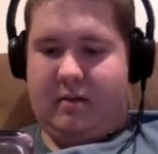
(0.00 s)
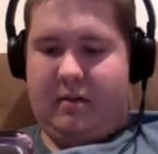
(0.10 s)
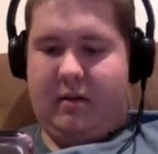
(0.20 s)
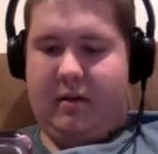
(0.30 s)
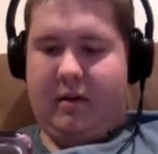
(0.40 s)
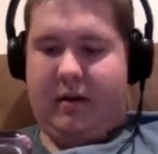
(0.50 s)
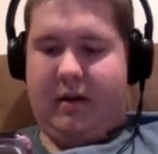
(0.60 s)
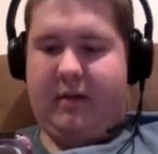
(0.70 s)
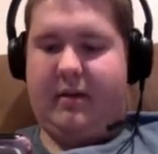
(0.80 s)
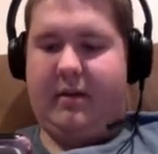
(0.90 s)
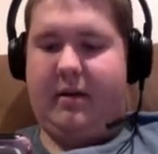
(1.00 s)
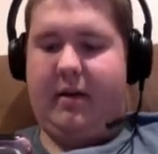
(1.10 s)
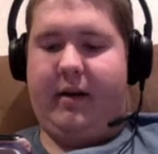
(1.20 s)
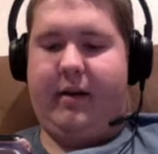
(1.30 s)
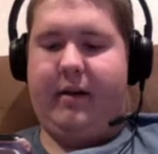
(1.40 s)
Dark and
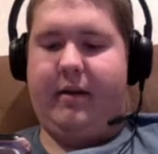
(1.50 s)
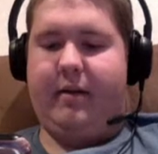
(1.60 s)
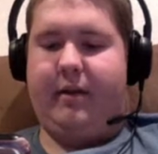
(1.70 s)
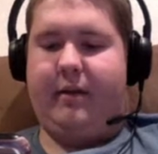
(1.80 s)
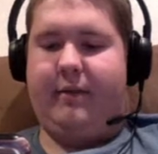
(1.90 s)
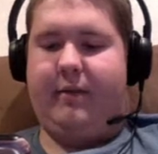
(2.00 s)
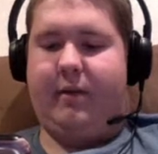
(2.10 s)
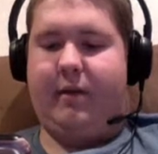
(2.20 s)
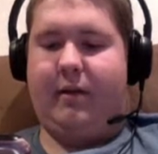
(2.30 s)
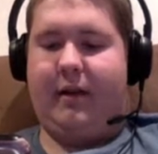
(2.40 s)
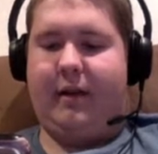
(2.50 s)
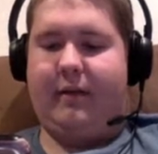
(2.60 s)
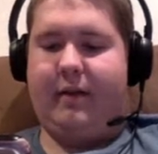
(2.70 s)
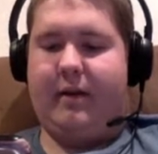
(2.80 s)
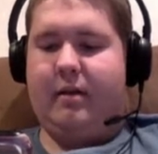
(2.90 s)
city. Therefore, like
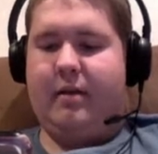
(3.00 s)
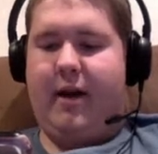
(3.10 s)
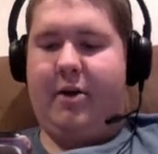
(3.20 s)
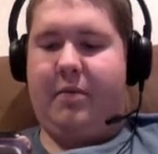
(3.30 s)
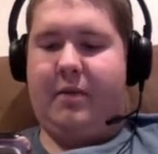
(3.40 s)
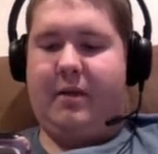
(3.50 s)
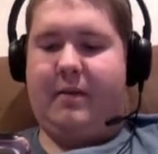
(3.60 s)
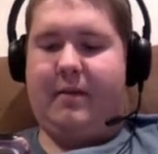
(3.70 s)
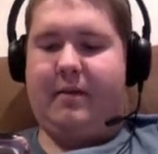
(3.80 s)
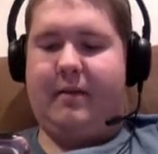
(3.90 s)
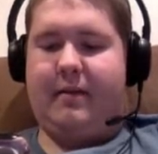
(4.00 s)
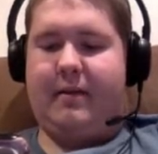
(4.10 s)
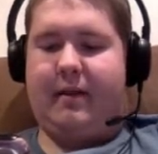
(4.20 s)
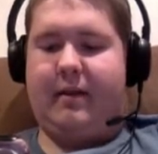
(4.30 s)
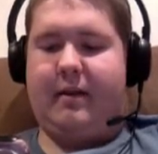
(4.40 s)
fire. Lighter but smells of
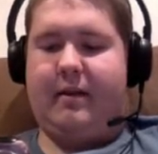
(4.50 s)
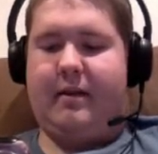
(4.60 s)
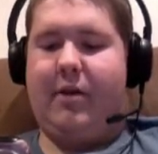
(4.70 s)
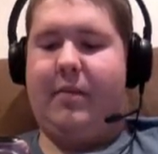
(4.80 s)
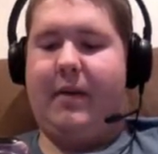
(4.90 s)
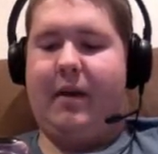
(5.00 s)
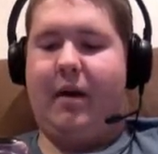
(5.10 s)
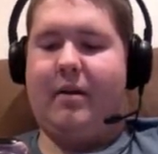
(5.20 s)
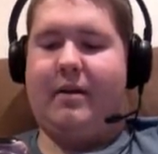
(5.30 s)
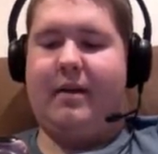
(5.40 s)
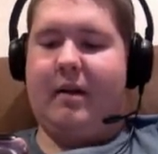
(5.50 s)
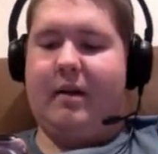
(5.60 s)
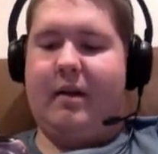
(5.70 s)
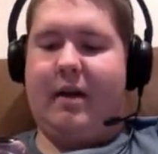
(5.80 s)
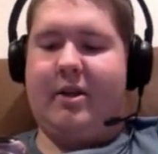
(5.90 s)
sickness. That would be arsenic.
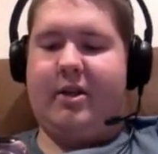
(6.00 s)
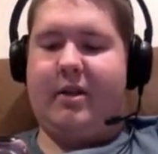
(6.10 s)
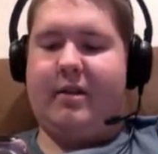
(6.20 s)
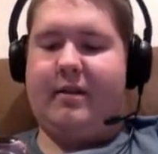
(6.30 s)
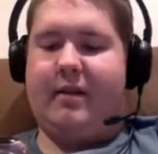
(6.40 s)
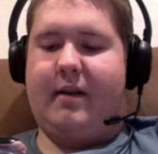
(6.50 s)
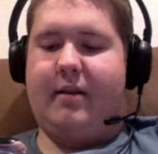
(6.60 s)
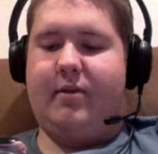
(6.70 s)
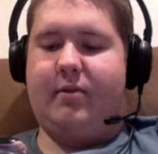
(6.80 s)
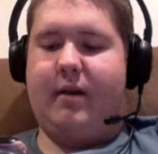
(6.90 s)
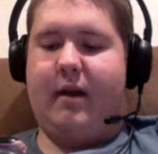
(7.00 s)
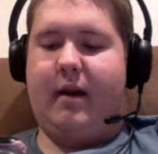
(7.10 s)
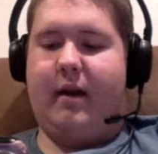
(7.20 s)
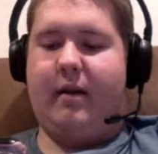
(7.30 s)
Nauseous and dry.